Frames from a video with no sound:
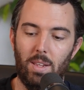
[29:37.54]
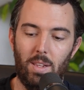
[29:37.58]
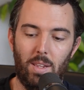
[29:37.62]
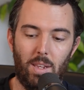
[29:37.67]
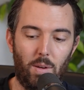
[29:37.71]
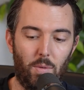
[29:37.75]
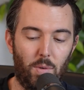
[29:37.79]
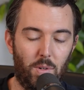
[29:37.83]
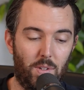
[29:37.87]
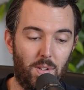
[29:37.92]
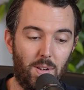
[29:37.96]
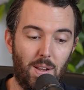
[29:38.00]

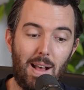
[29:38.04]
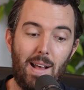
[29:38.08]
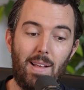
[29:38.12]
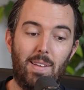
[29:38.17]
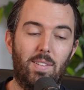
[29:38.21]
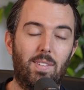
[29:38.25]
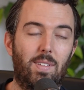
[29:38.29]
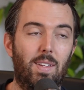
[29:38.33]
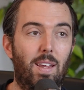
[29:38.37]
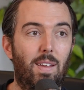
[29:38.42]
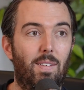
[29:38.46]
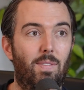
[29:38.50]
it was
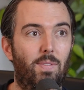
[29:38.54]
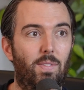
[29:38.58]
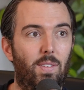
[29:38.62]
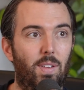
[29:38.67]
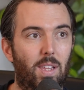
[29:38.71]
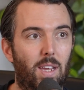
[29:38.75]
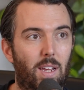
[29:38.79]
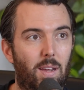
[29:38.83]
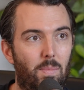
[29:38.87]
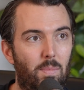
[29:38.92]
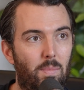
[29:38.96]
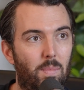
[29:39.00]
not safe for
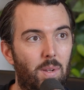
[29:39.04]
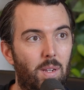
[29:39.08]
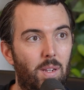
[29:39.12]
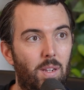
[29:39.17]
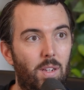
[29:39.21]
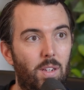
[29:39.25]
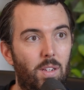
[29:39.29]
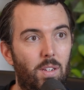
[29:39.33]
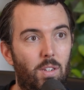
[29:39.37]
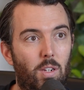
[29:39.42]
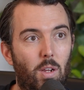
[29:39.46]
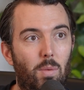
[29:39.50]
them
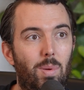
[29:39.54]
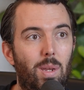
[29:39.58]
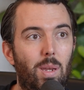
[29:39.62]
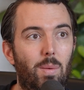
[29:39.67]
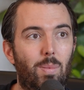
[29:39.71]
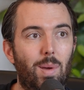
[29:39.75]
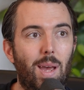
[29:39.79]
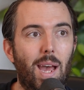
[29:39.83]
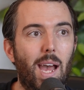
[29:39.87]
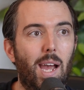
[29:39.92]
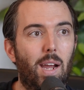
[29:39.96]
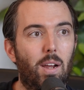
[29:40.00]
to be
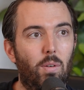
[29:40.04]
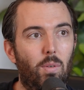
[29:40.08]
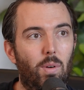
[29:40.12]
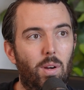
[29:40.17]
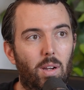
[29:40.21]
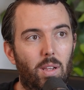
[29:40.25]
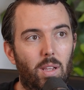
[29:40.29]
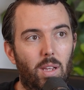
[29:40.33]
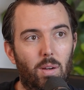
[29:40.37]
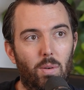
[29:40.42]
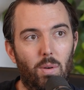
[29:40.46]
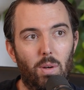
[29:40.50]
back
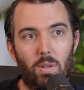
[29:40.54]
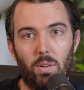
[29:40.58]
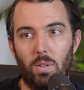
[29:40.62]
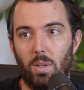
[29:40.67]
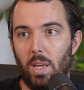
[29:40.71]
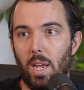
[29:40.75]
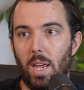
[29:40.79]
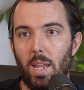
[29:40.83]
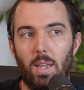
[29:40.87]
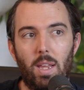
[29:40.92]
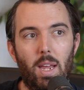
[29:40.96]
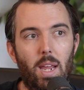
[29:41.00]
where they were.
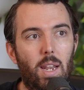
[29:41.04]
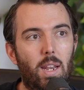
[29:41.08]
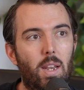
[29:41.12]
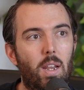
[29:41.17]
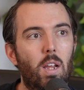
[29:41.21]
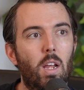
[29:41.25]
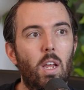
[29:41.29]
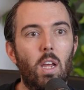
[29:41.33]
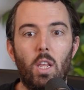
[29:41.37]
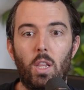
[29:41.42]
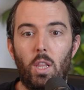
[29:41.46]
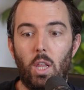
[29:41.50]

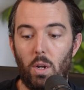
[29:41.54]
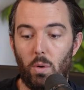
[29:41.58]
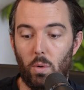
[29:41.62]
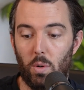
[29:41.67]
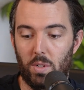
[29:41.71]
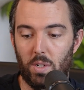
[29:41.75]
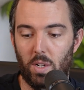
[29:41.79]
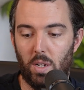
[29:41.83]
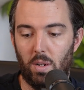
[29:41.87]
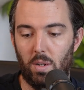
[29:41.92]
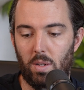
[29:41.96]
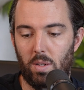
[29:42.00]
And there
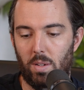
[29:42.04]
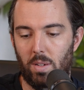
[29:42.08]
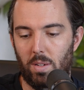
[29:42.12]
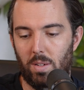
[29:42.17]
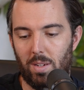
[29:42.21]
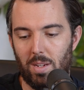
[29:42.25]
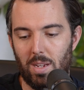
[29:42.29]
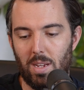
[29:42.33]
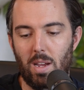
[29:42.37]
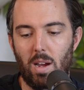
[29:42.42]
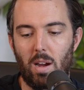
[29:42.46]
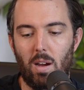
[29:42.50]
was a
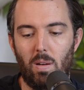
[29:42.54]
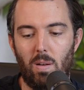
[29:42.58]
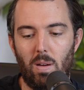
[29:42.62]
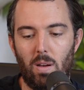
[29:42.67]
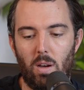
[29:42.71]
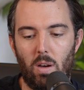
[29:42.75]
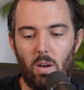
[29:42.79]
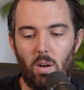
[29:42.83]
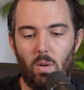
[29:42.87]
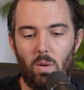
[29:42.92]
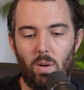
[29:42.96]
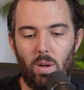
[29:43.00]

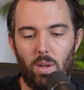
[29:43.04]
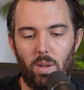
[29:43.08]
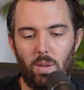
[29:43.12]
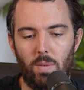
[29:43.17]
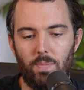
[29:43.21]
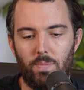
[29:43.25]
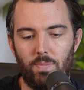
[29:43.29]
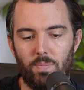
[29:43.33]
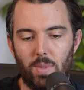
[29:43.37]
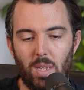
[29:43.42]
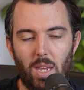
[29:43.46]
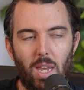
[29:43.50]

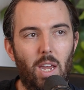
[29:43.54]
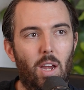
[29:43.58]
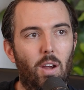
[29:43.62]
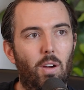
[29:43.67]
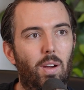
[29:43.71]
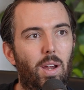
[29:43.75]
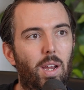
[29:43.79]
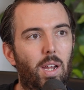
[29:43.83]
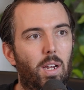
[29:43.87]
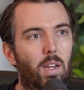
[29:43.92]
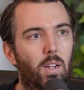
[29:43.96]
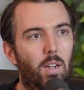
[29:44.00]
TRO,
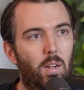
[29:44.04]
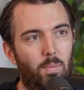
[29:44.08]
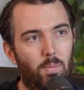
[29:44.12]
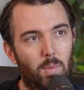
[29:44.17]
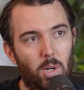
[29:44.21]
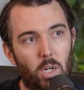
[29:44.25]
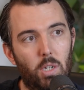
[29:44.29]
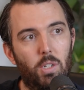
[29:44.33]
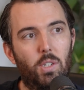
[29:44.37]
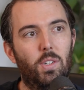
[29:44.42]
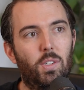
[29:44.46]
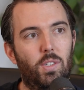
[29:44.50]
hearing, an
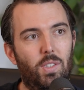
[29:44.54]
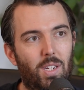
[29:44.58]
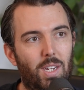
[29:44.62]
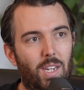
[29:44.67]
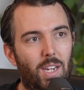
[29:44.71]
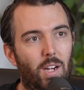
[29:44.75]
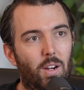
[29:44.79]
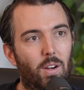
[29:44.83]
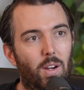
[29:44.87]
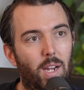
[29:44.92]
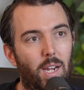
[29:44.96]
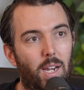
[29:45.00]
emergency
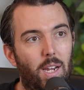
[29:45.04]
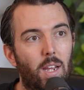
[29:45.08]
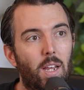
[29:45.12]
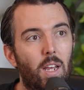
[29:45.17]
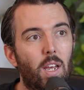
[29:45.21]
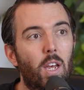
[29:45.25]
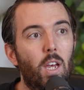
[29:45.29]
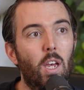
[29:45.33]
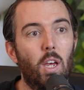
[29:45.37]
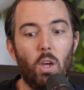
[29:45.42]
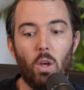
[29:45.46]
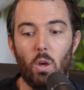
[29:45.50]
hearing.
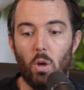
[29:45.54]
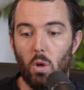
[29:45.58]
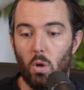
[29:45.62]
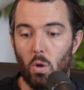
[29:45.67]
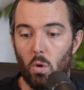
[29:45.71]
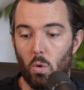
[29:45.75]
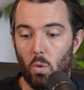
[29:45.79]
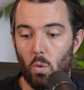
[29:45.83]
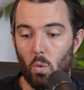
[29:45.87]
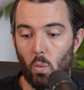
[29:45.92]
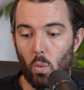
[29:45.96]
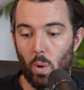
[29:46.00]

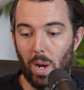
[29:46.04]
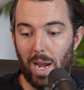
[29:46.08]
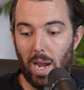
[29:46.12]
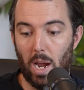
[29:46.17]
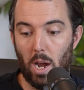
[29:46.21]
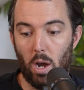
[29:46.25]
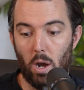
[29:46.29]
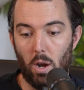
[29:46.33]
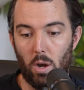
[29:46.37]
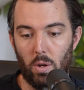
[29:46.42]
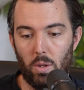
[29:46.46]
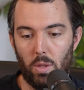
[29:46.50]

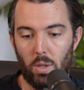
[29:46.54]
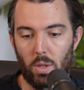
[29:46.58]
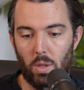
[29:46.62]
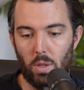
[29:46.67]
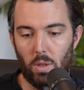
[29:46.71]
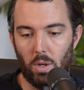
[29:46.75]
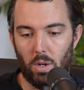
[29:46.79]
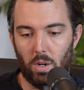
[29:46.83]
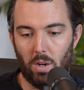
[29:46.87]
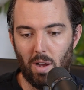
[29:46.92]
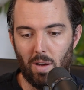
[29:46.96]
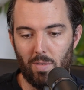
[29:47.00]
where
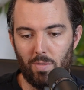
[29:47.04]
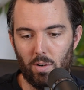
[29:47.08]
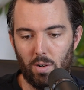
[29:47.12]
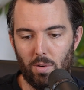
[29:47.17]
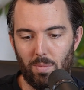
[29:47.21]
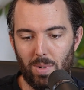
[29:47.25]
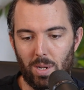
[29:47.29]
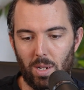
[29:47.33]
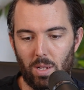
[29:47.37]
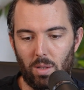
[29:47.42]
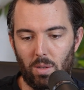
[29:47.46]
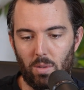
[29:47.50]
the
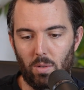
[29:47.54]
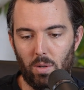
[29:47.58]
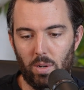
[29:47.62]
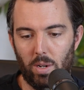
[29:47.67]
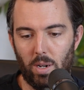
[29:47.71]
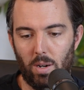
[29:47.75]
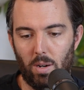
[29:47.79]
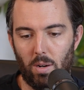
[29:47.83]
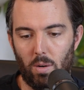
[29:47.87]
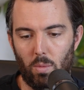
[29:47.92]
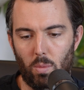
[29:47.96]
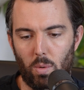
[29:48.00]
government
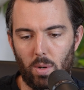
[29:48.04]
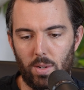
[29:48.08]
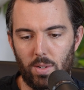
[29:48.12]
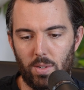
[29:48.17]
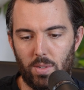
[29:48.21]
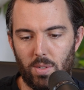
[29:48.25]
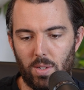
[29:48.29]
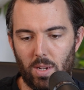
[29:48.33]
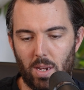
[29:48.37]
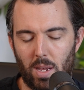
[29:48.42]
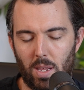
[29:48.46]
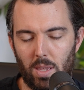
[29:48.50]
lawyer
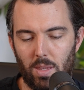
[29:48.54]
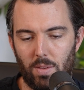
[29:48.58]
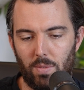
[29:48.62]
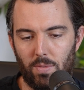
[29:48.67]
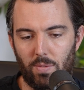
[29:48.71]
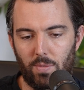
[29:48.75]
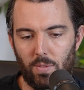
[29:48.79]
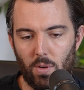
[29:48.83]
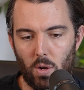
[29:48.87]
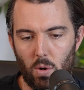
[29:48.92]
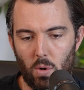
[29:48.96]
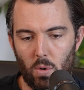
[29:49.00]
was on the
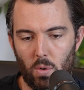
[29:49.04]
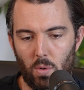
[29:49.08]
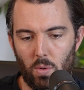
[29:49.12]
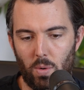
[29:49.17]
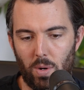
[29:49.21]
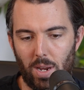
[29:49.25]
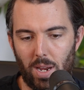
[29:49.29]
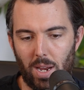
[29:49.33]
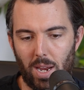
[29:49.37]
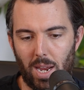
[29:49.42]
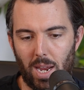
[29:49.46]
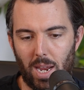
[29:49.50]

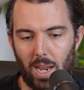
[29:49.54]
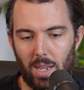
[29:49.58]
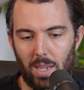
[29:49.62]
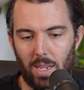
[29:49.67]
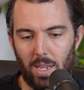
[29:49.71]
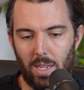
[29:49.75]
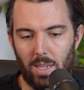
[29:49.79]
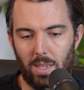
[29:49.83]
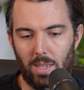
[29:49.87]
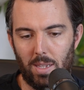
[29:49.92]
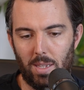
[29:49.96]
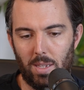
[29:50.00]
phone, and
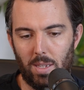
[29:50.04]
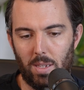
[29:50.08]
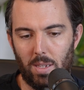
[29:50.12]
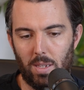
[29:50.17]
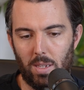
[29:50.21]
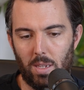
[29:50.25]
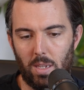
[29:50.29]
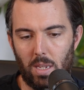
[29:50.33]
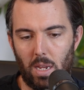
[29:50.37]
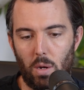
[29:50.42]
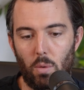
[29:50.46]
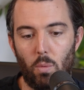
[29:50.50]
then
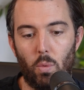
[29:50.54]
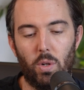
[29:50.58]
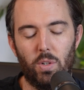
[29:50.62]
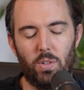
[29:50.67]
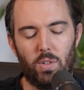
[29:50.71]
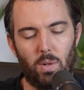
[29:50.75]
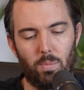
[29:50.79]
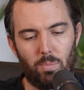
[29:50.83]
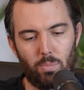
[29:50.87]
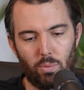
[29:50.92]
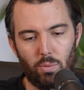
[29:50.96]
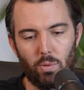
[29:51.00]
it
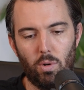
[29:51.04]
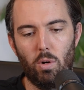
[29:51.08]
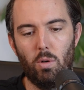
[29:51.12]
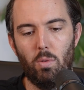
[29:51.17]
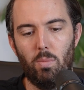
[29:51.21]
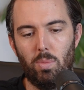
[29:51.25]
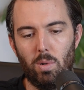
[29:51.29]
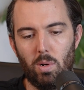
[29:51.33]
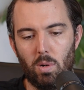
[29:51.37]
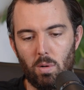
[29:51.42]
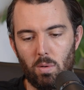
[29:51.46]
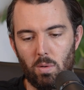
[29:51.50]
was a
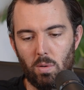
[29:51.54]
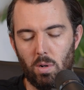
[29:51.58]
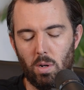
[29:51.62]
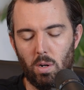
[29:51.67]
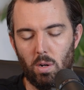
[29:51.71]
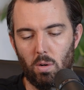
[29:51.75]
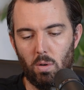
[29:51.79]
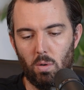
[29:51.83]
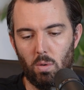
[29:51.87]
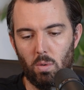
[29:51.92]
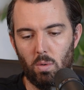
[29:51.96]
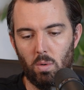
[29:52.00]
pro
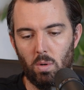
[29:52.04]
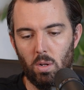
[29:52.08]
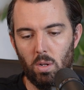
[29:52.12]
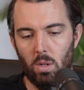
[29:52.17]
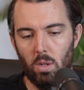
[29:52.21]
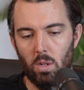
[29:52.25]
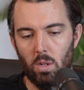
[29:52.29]
bono,